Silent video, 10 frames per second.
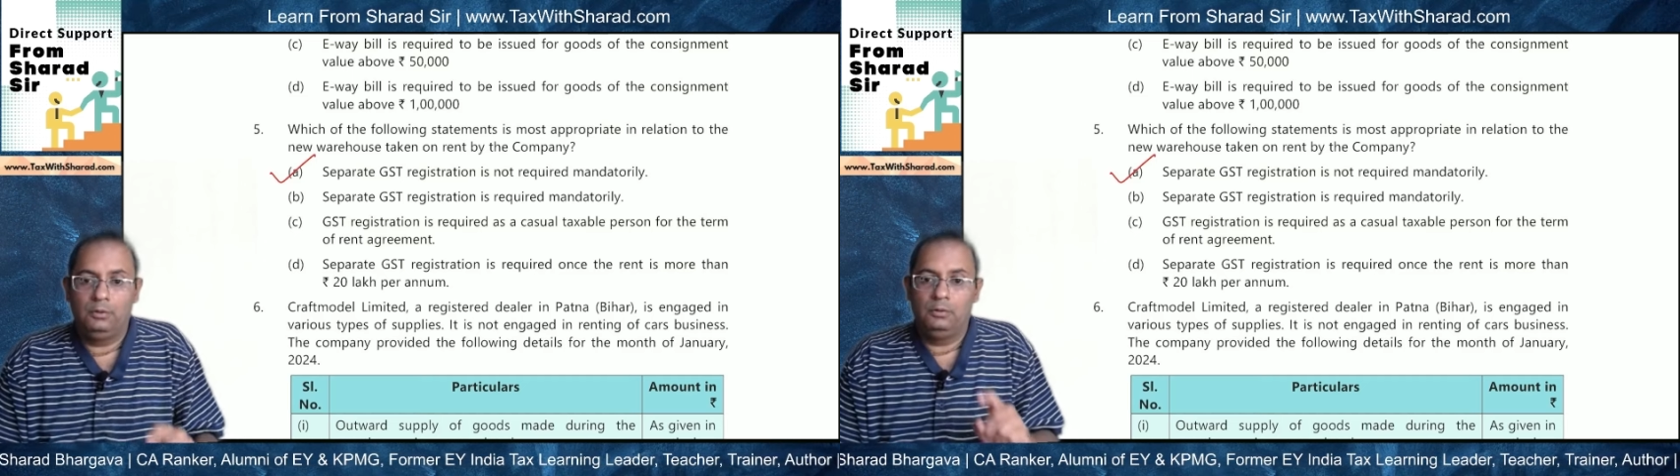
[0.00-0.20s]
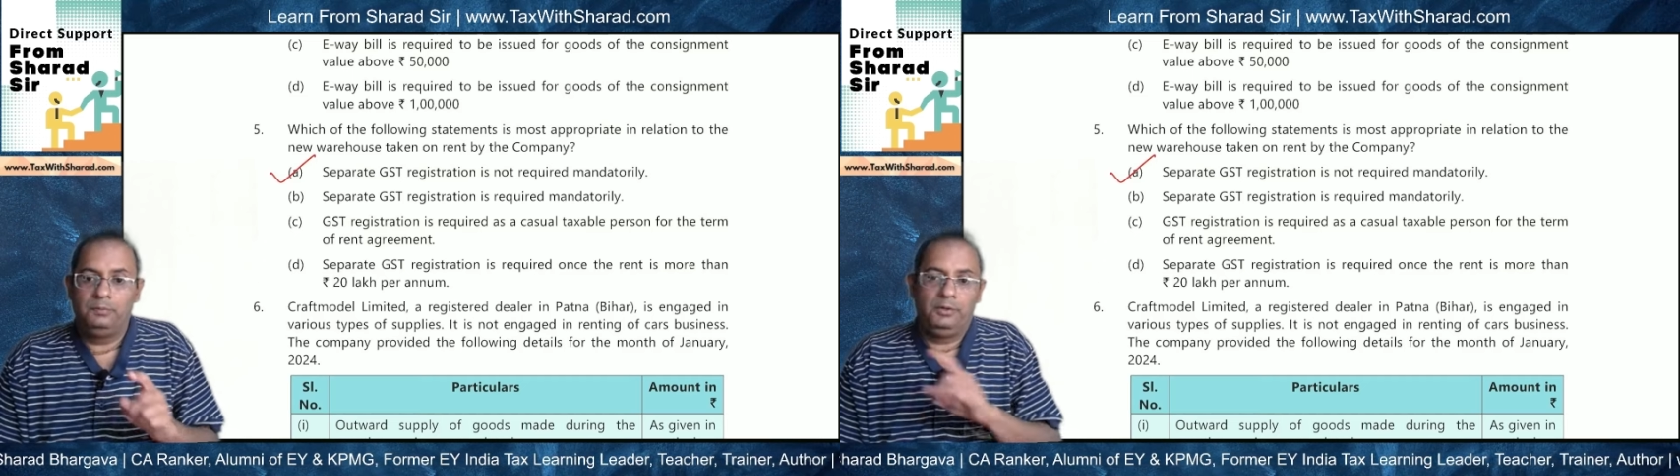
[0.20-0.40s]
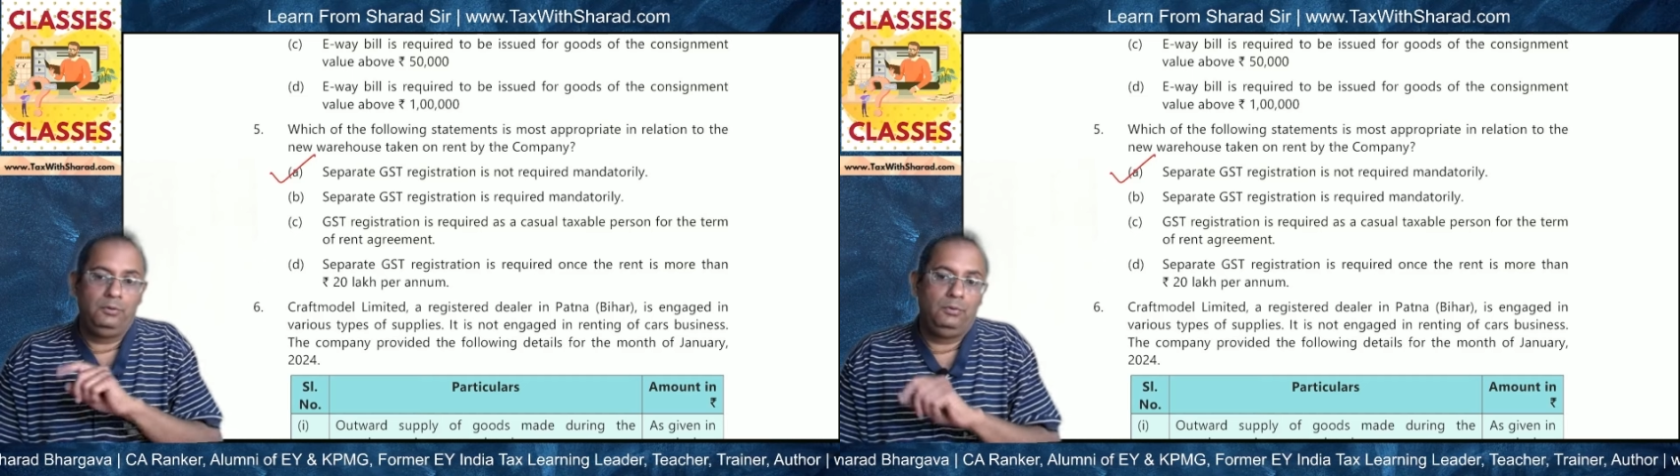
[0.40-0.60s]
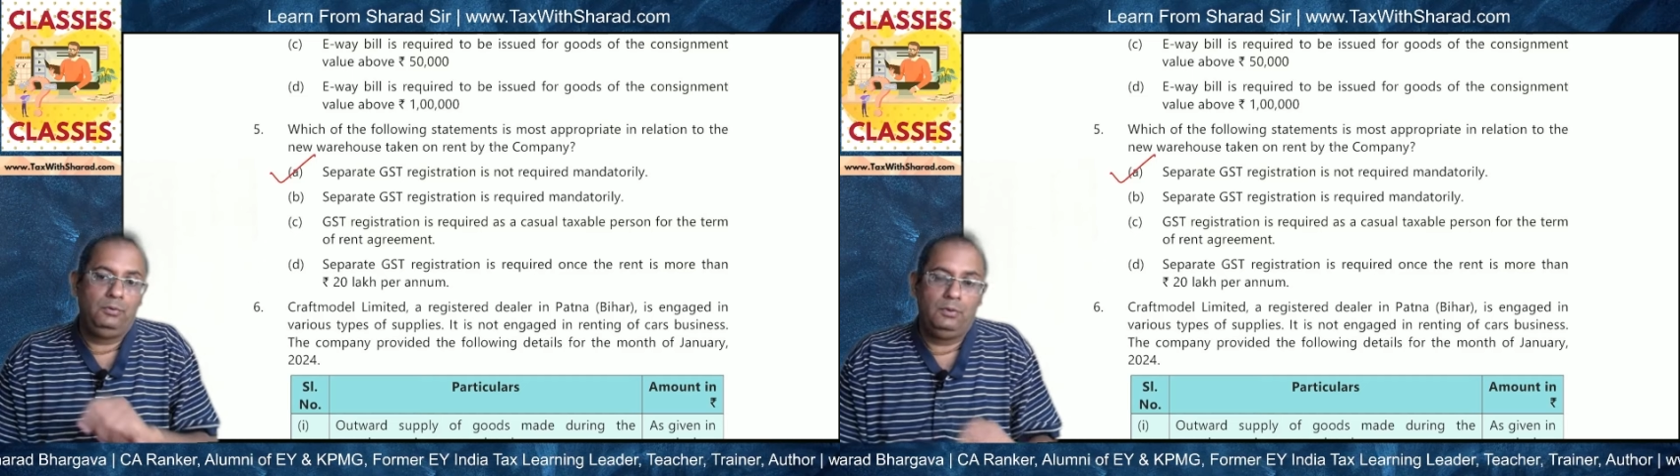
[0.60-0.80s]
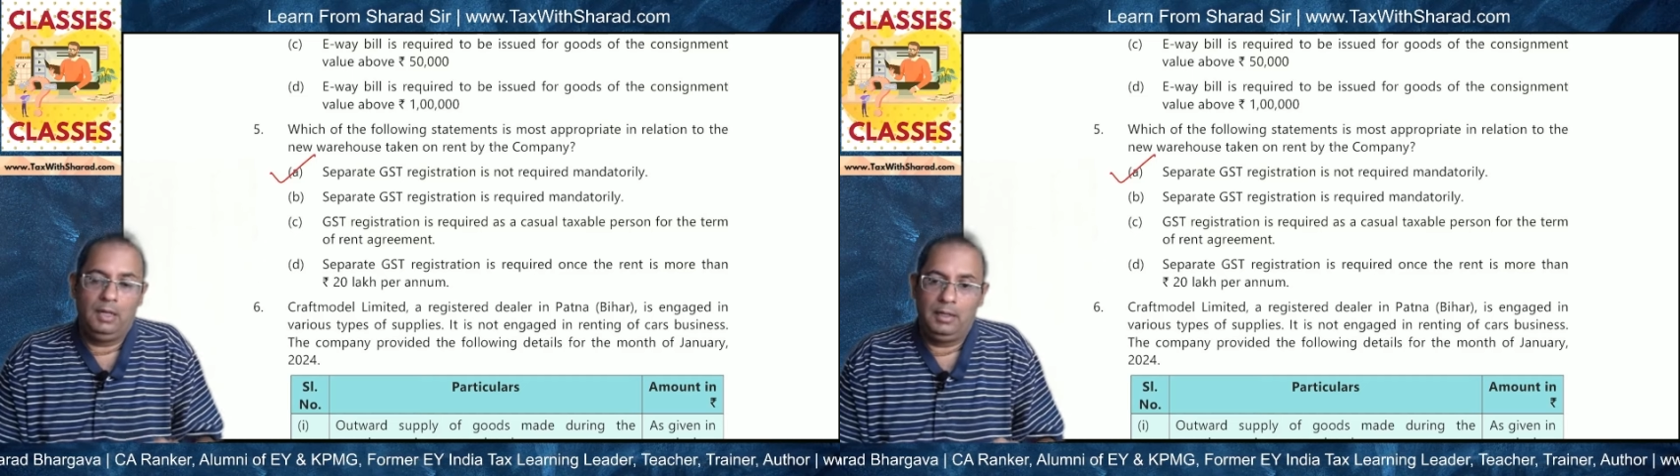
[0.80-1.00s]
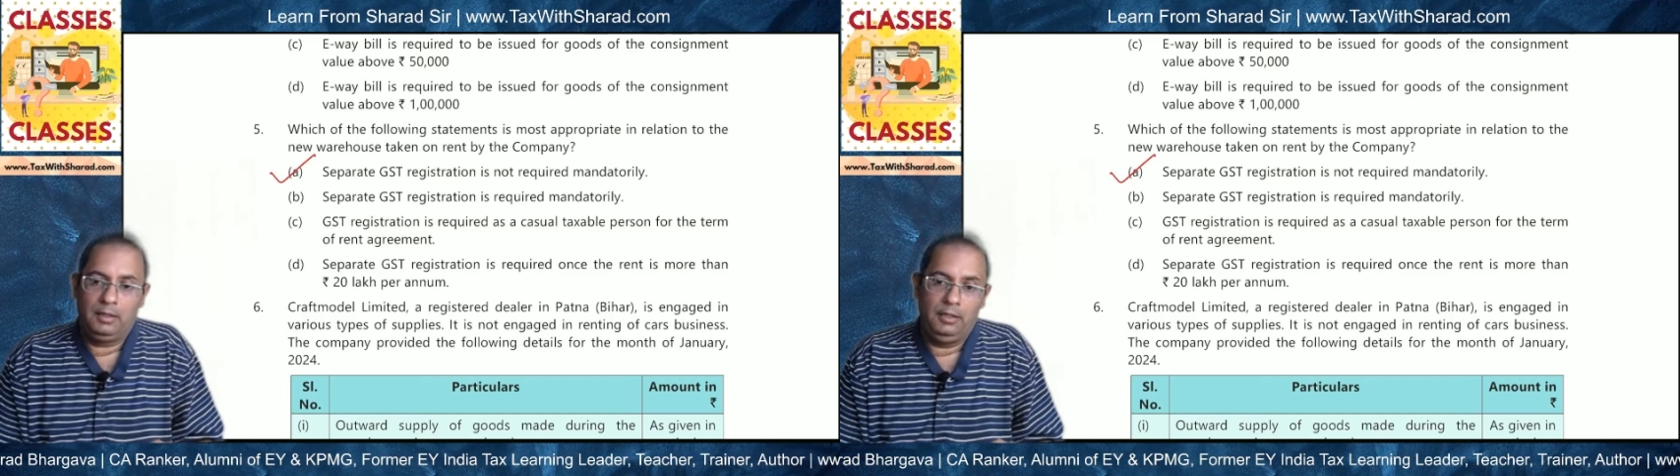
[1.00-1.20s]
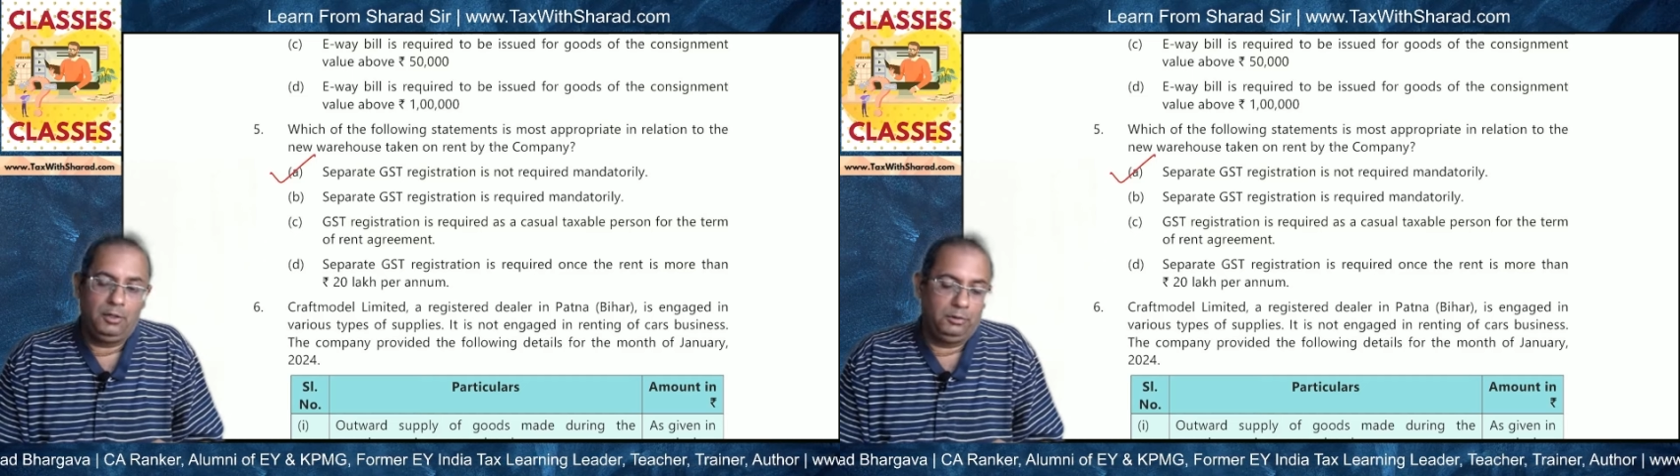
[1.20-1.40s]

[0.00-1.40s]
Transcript: Hope you are clear